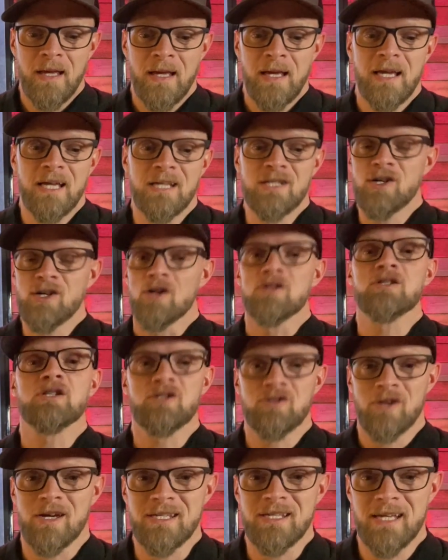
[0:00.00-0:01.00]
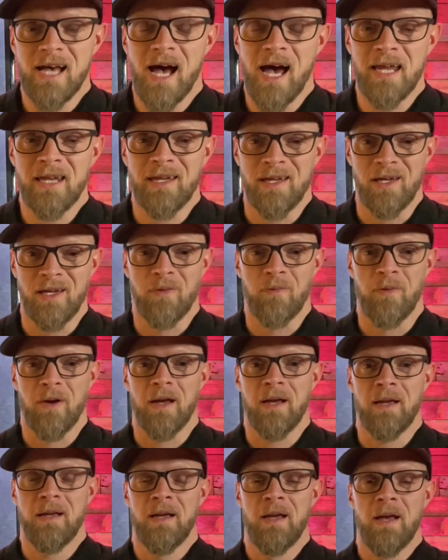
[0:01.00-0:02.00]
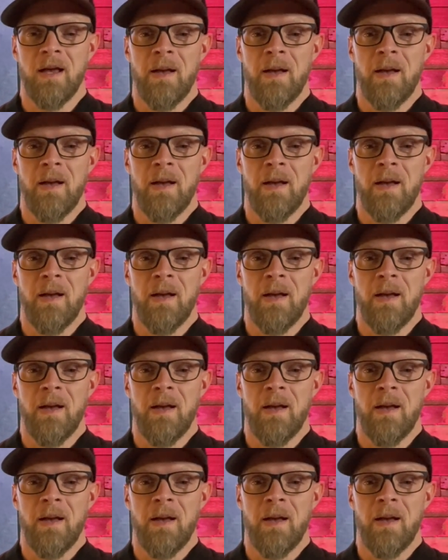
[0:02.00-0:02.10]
he chose to trust God anyway.